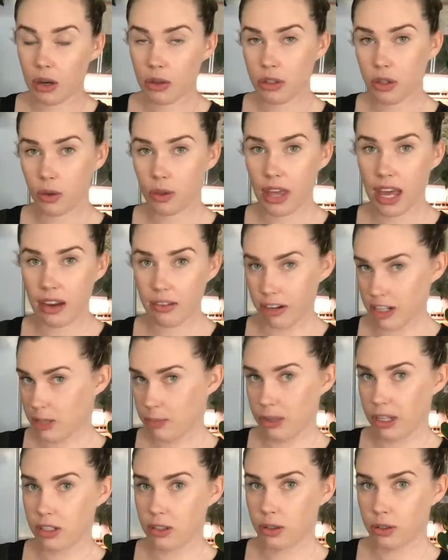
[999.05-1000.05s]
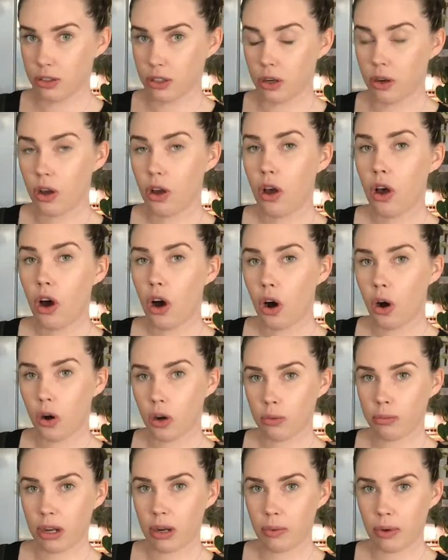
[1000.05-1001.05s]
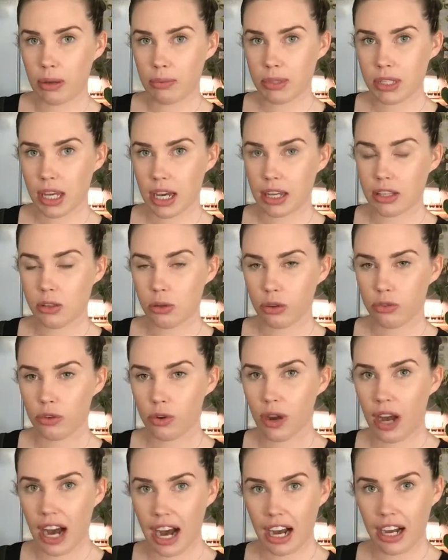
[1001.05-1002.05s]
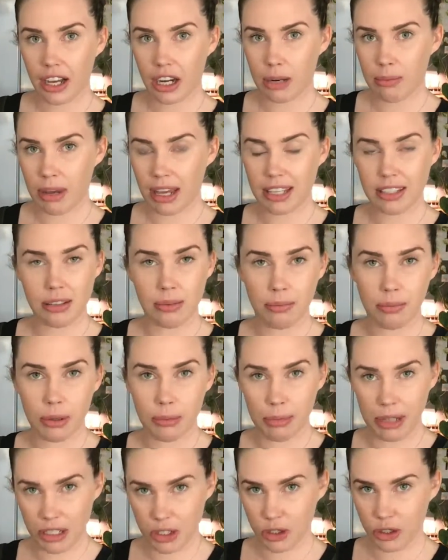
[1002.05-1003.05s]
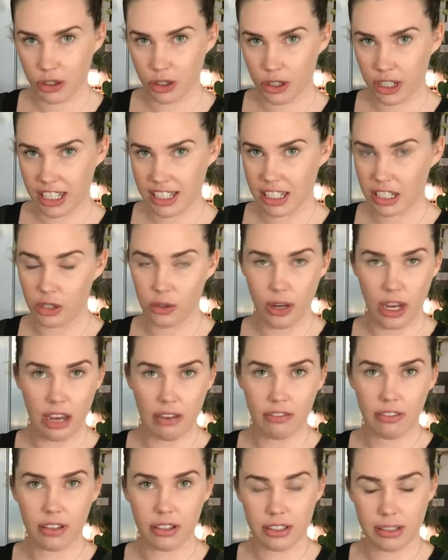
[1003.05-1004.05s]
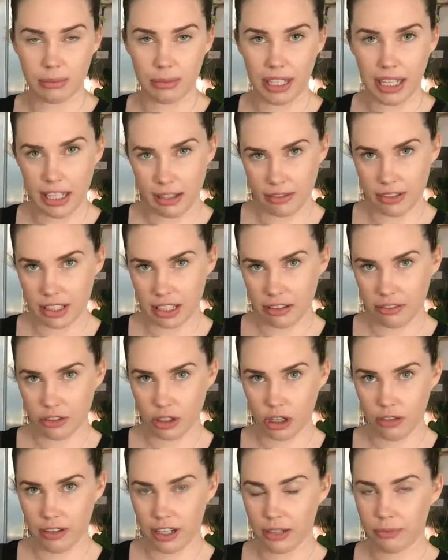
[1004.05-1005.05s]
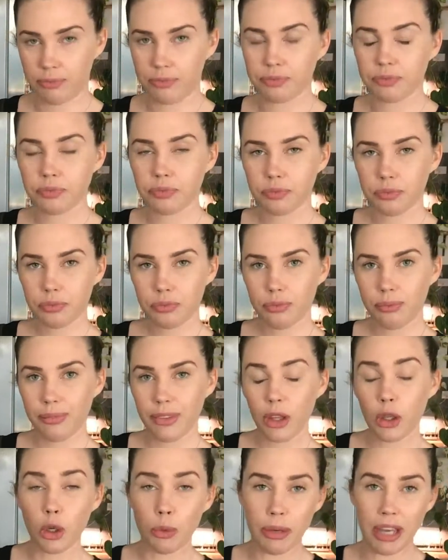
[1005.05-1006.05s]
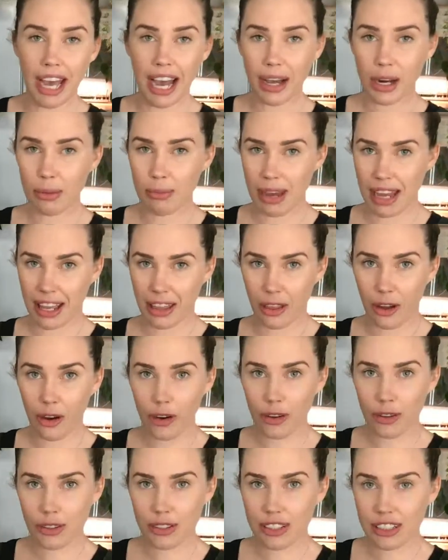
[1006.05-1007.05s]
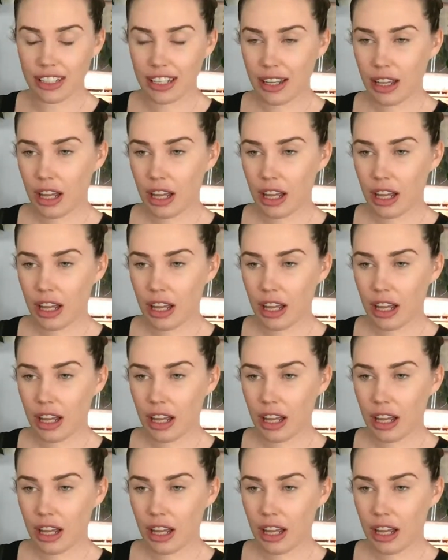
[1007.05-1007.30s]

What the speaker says: So that recipe is also on my website. So if you are going to make some beetroot cookies and you have some leaves left over, you'll be able to make those.